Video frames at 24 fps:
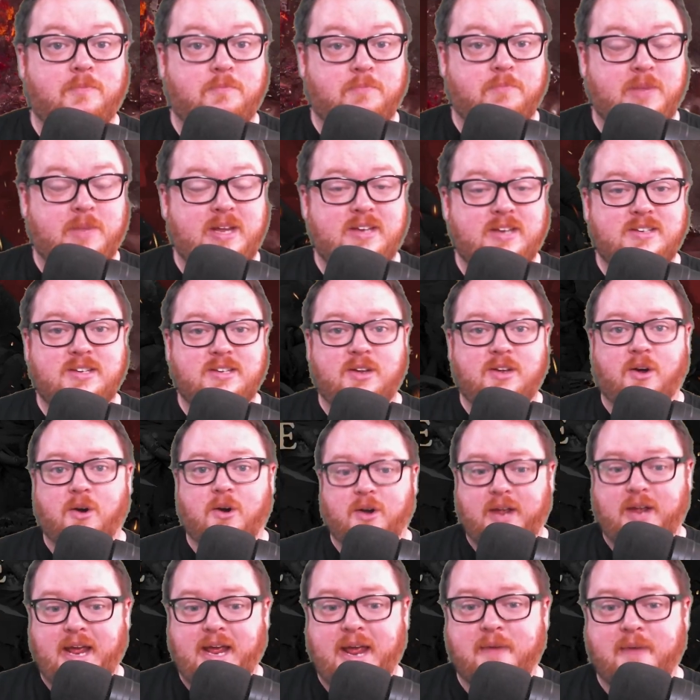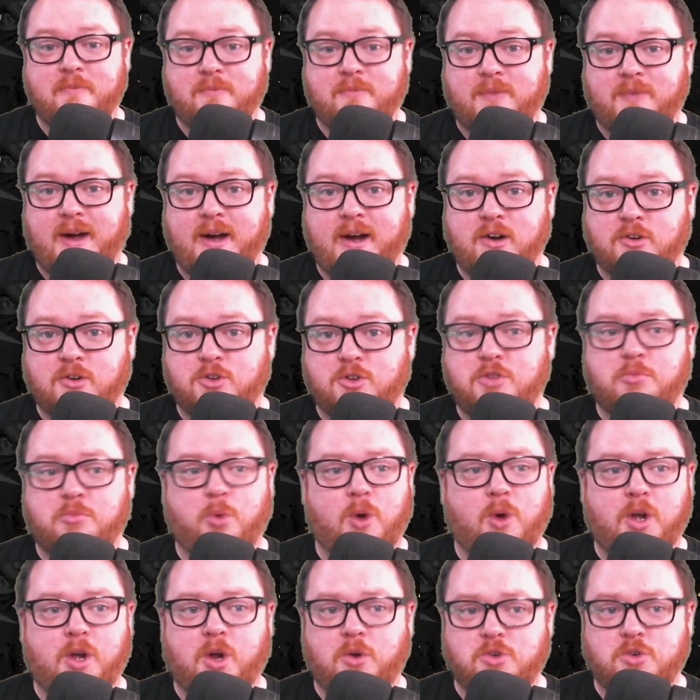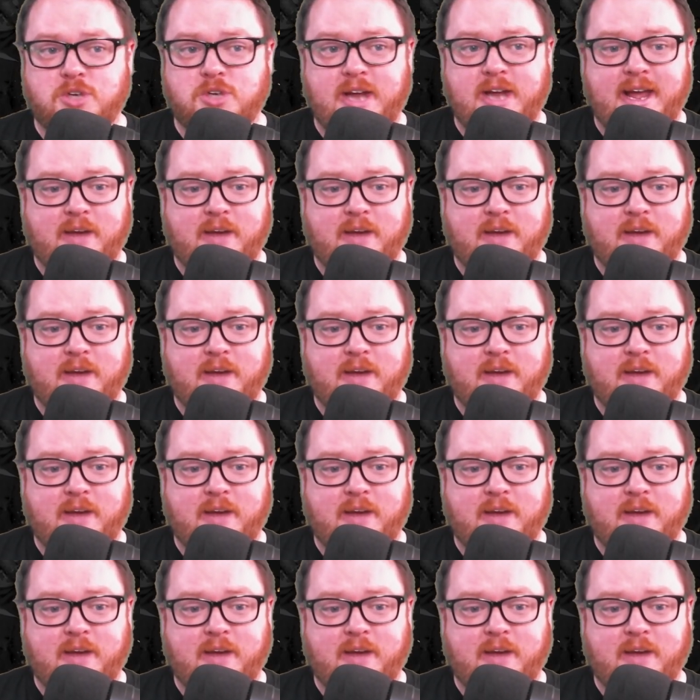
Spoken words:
PTR Campfire 2.0 chat